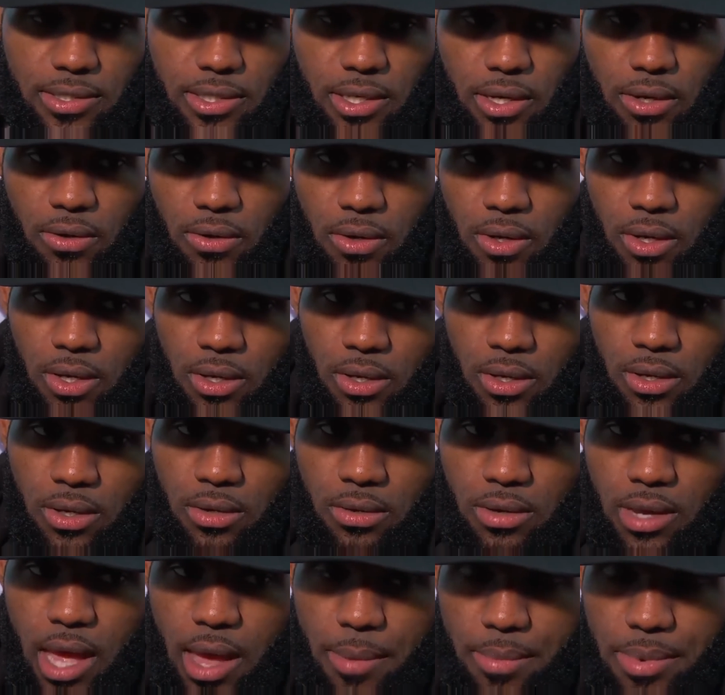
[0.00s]
So,
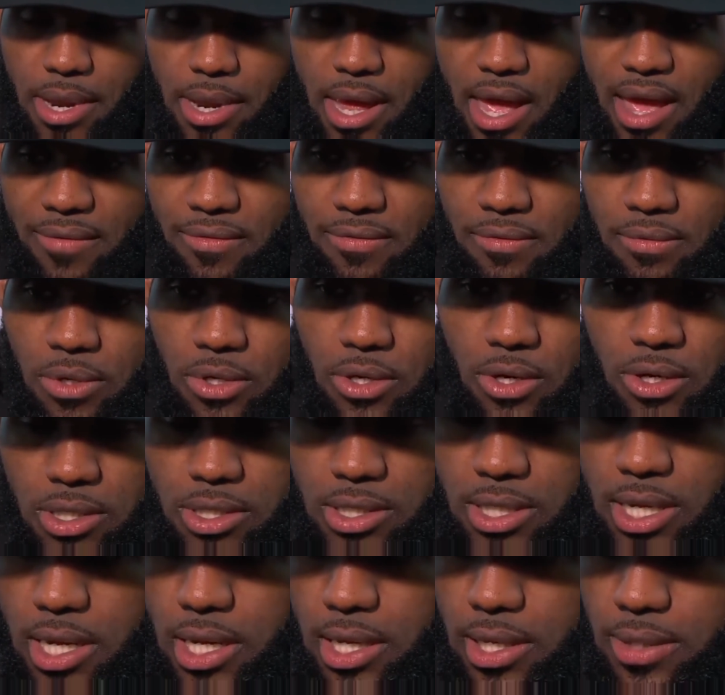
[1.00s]
happy to have him on our
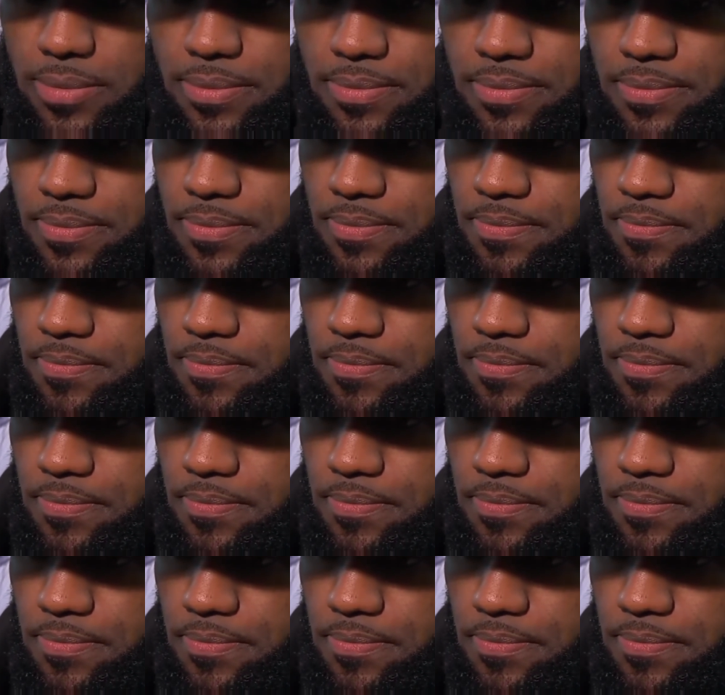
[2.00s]
side.